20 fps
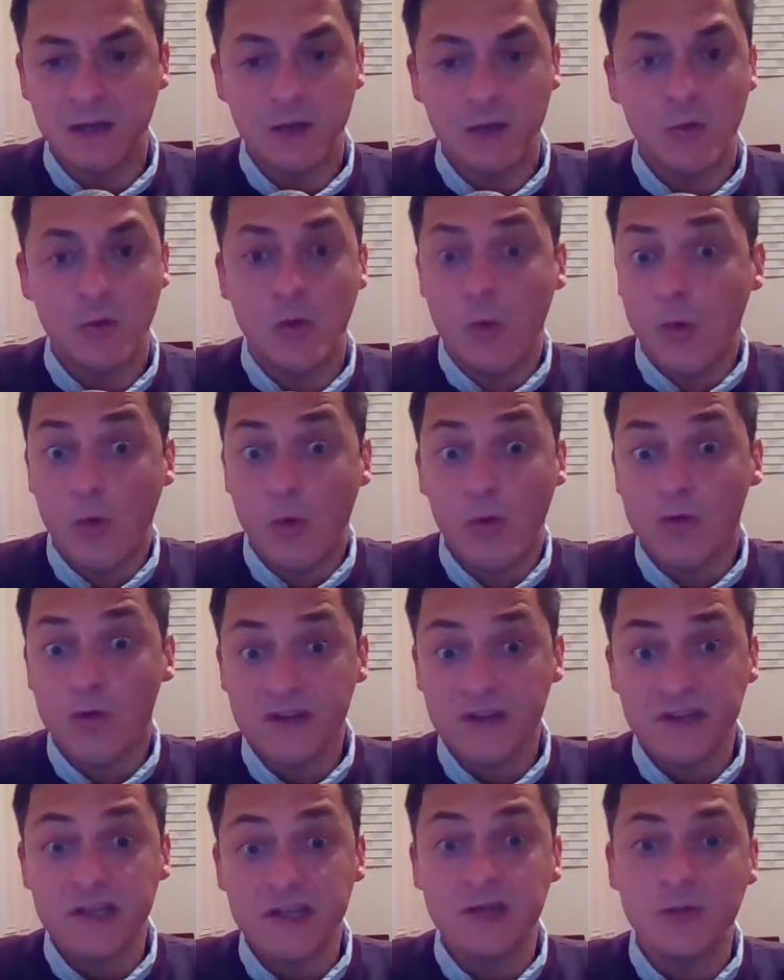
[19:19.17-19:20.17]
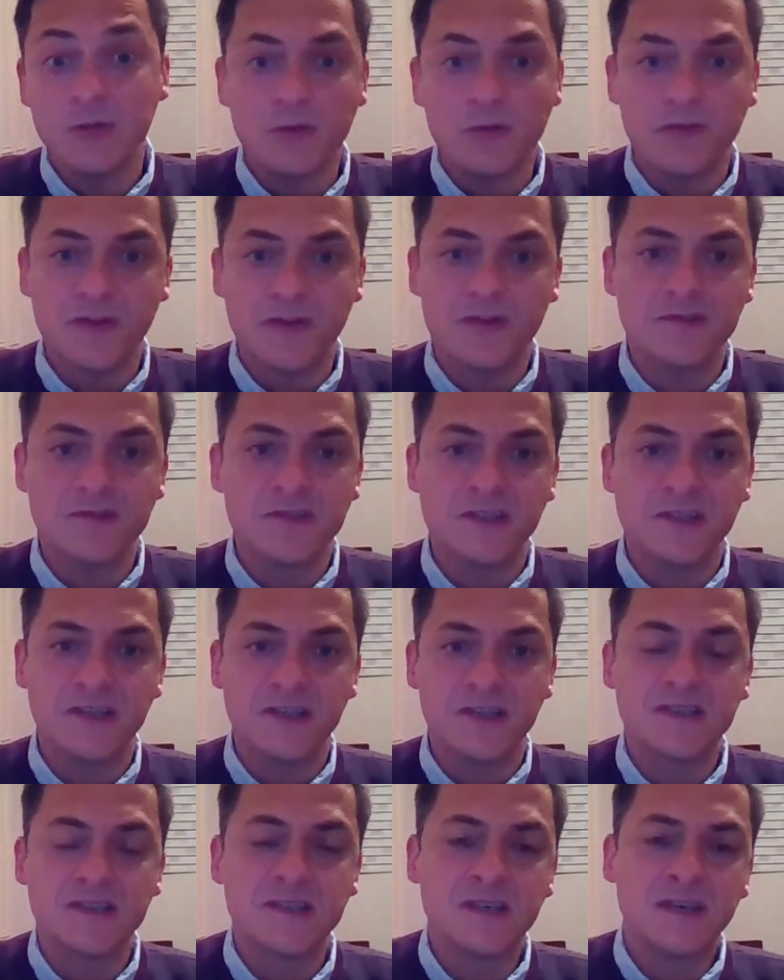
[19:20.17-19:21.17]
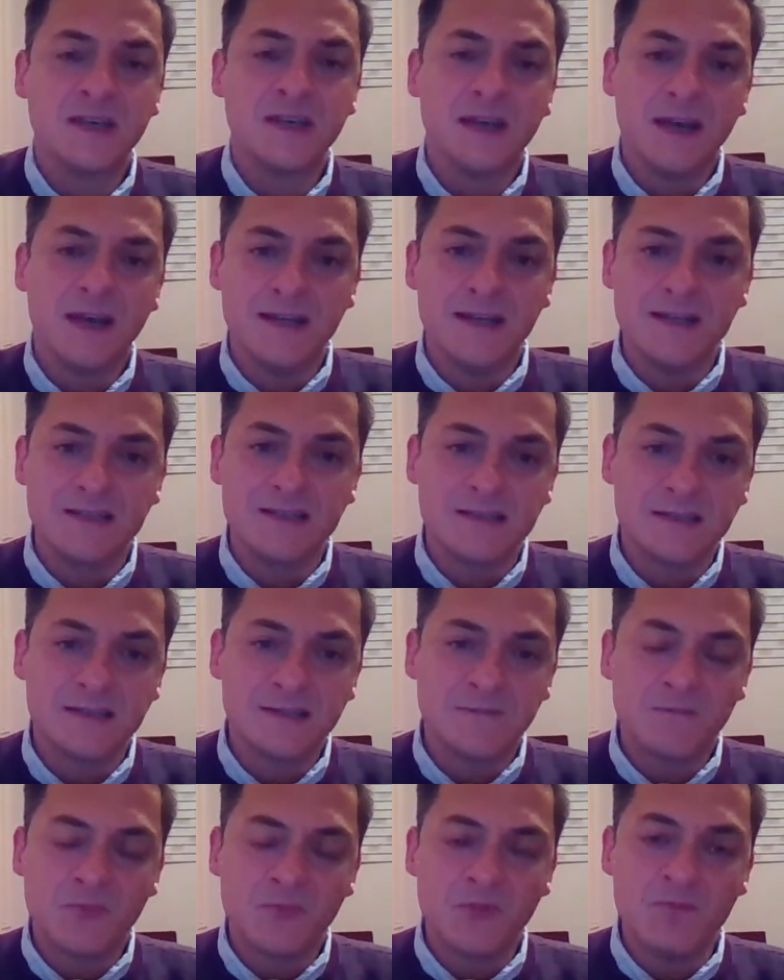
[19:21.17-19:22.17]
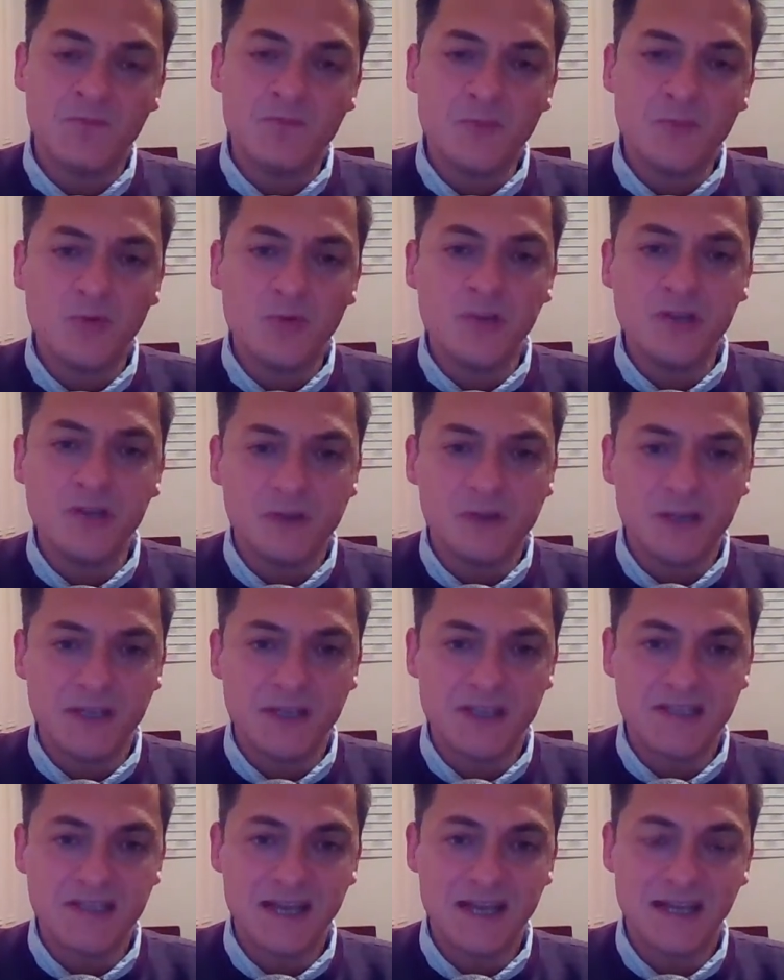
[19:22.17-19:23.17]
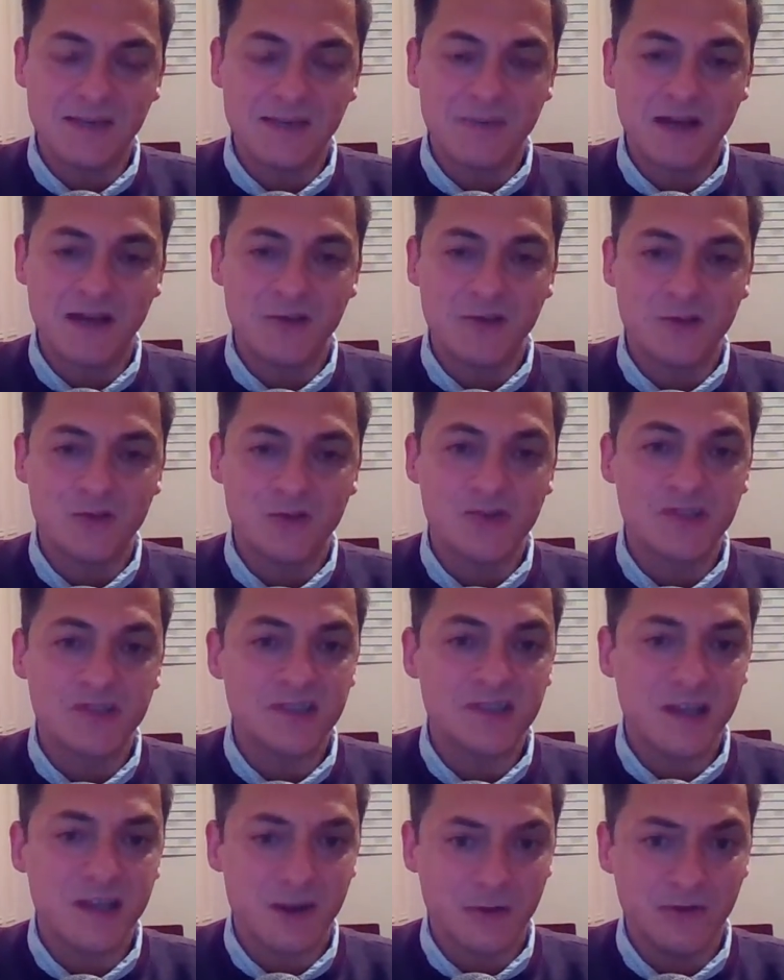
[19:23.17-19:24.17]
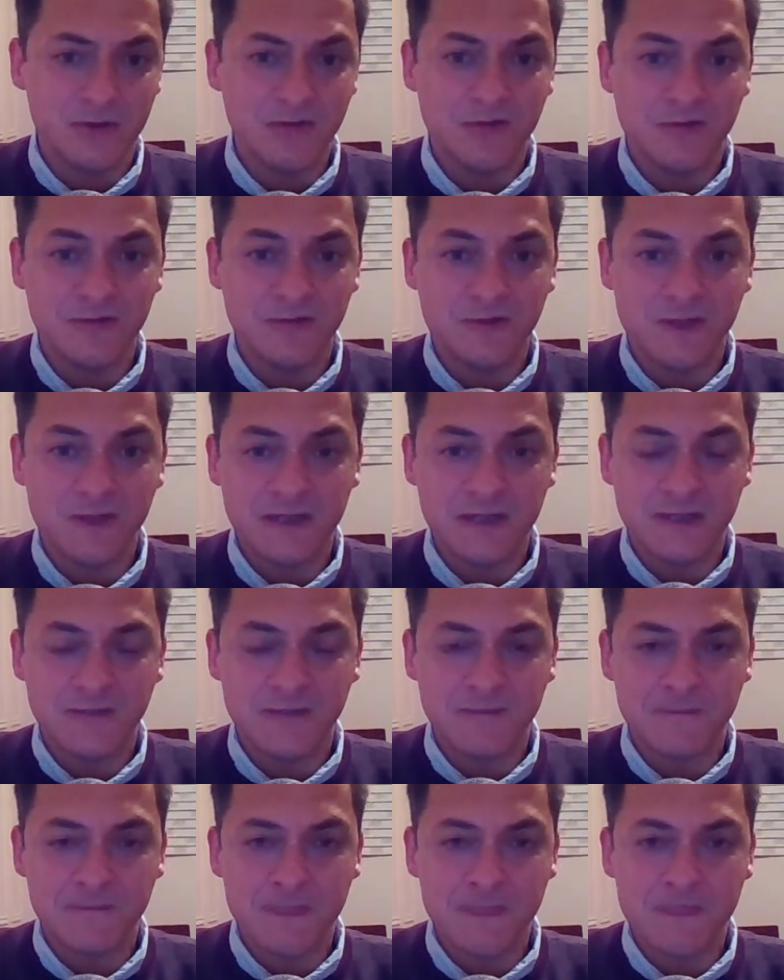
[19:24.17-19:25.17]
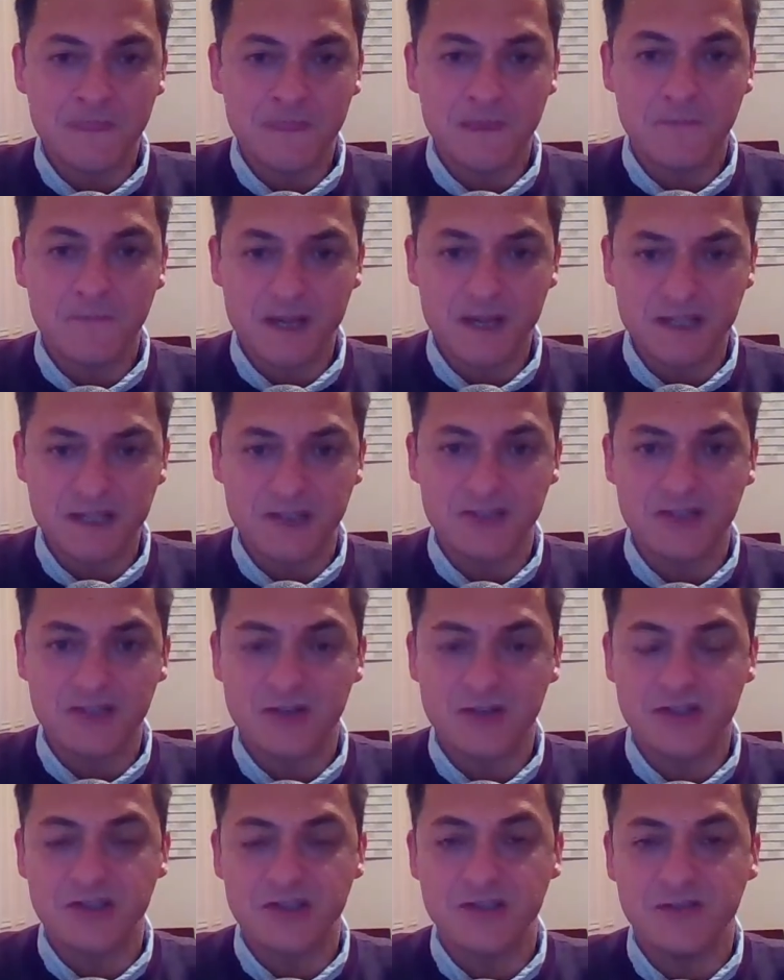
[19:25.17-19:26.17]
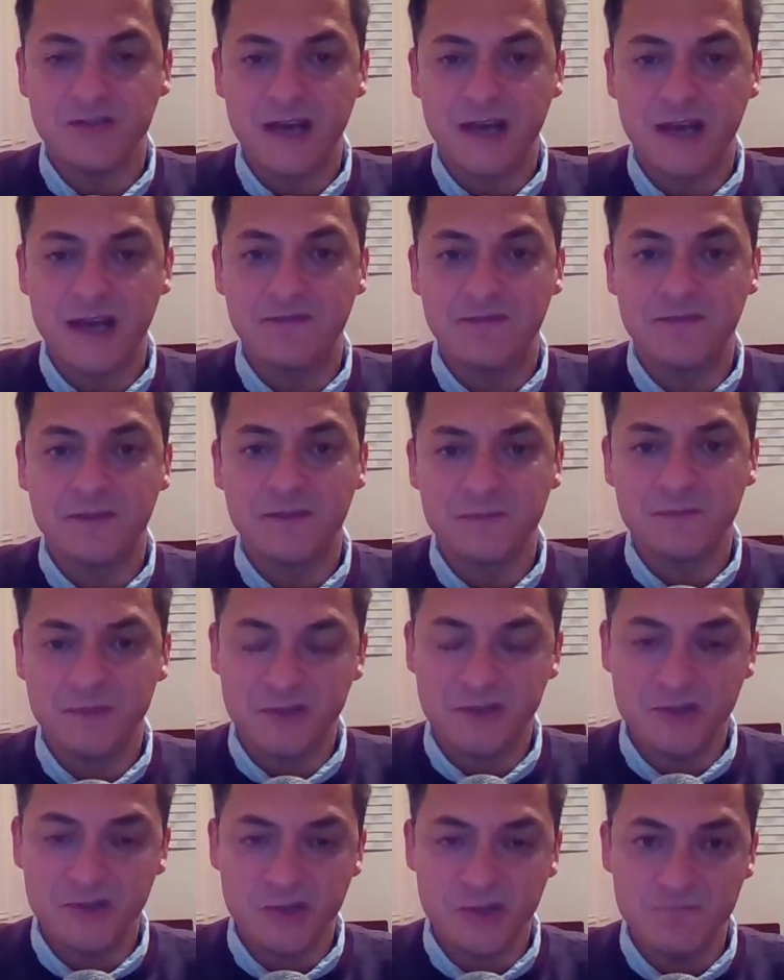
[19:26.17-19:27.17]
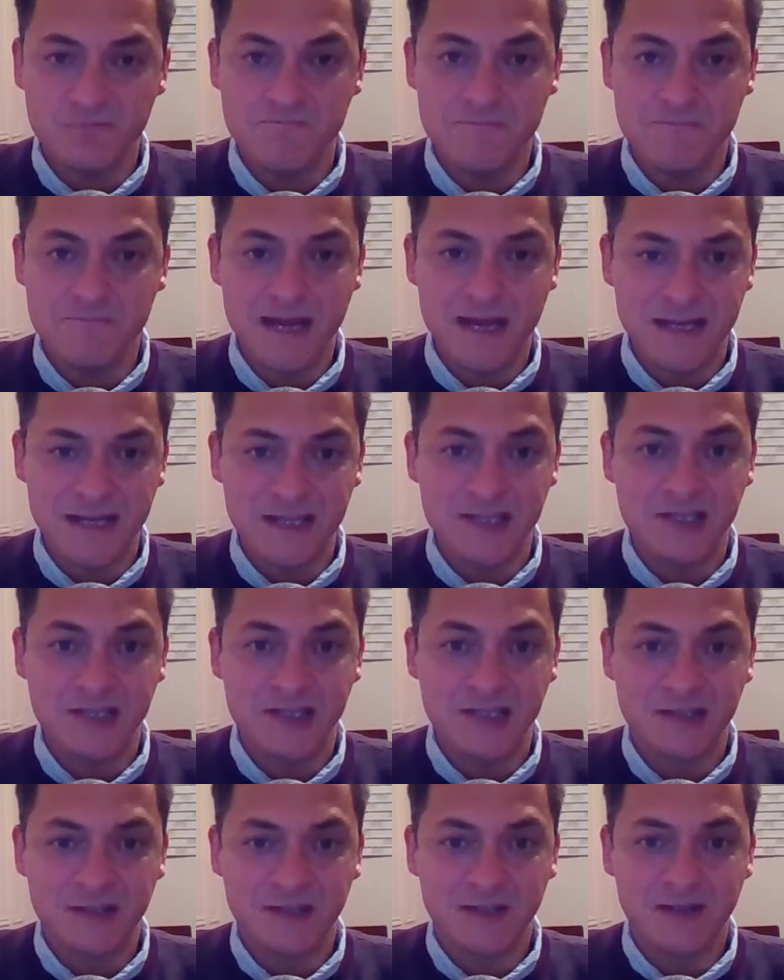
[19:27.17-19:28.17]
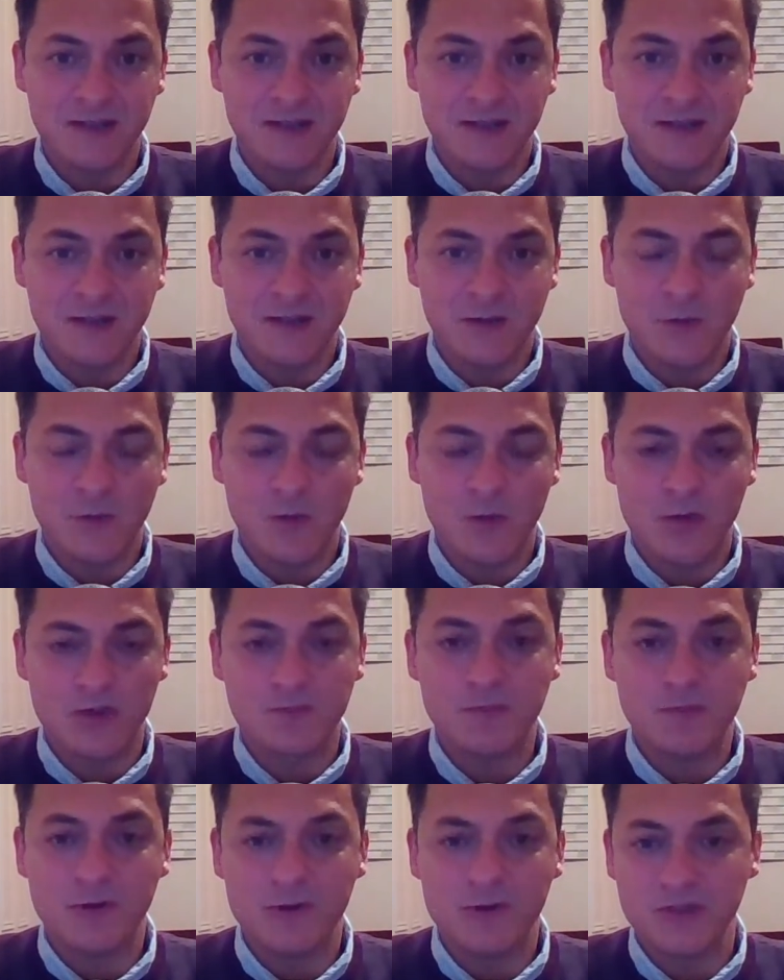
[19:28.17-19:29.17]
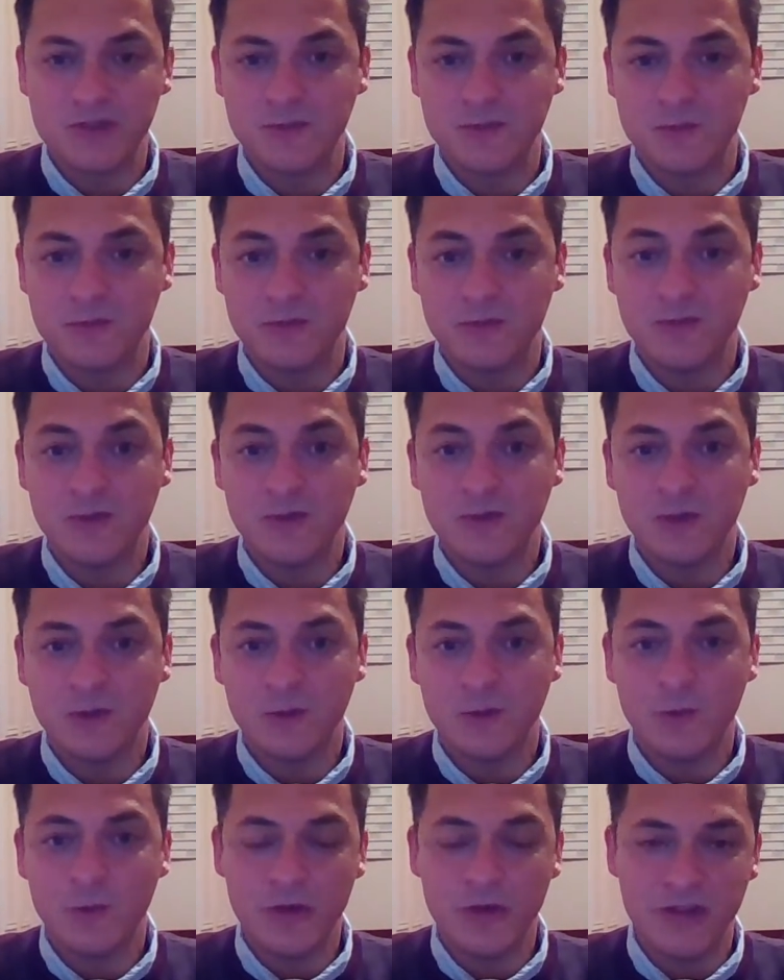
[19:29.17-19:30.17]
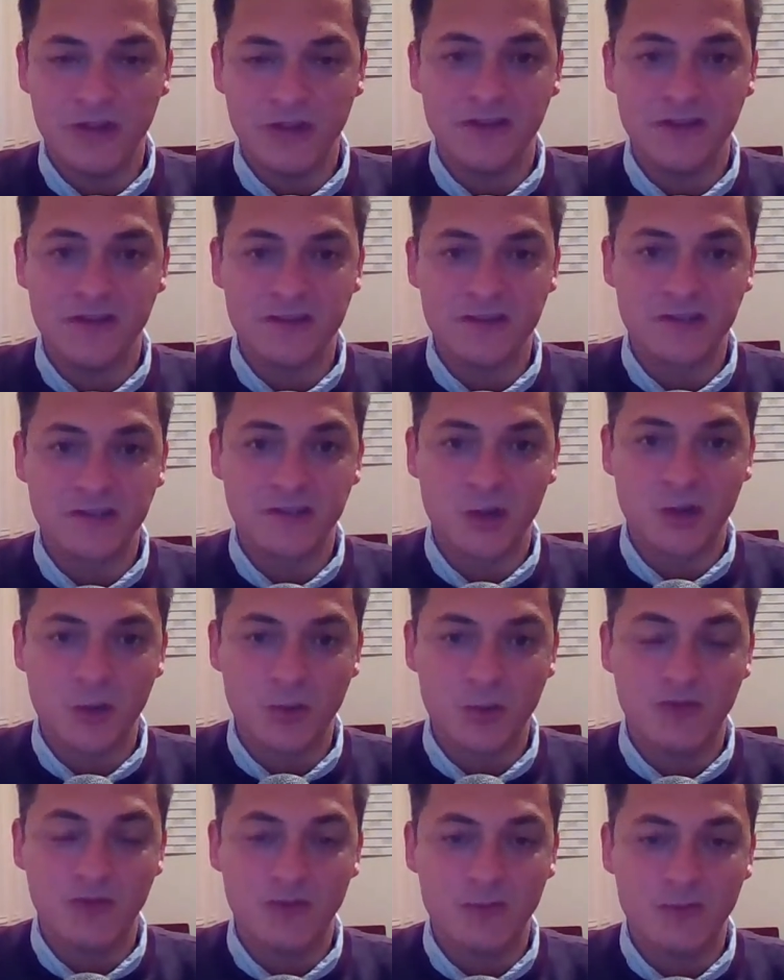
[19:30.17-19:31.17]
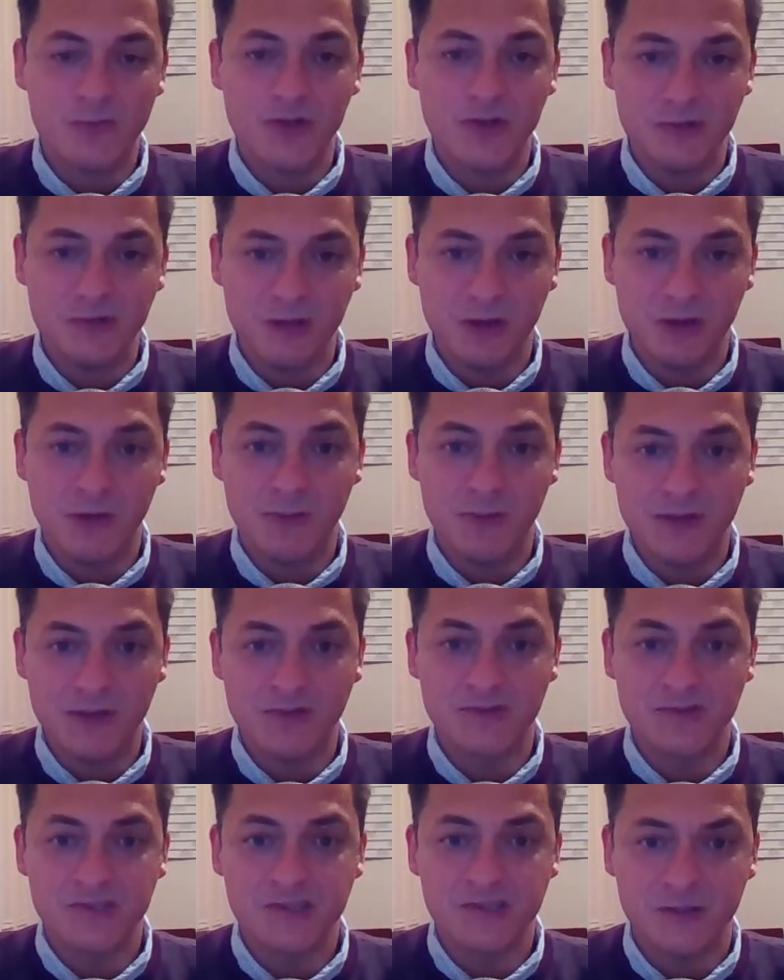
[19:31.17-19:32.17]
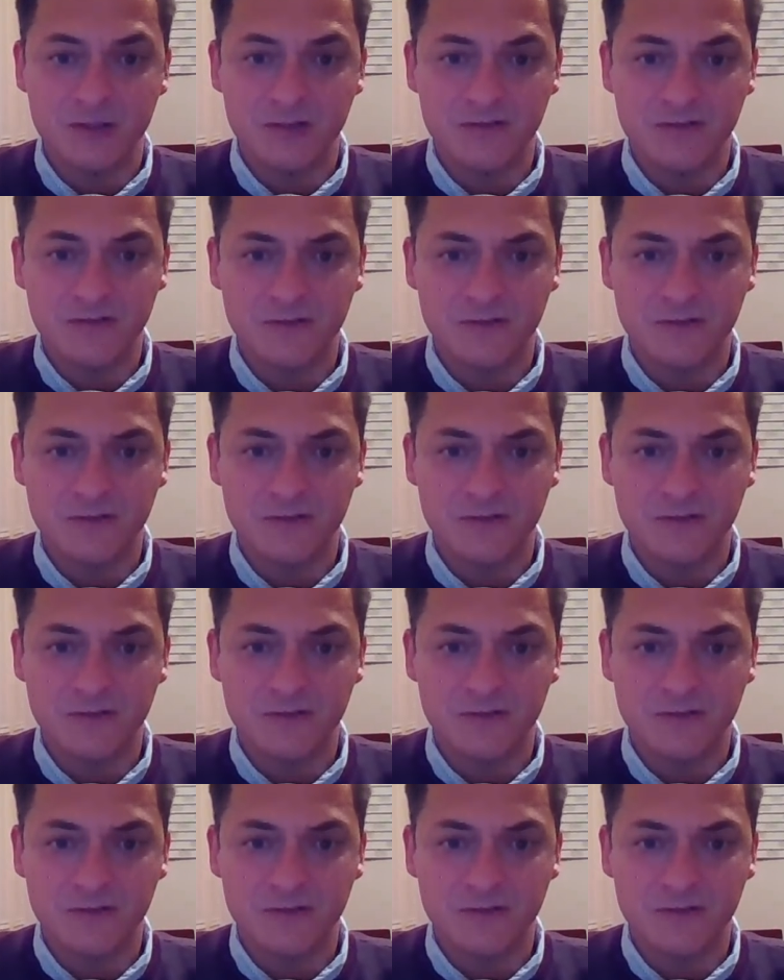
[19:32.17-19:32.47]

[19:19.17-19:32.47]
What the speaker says: or indeed all of those things. And the more you understand about yourself, the better chance you have, because you manage what's possible within the scope of what you know about yourself.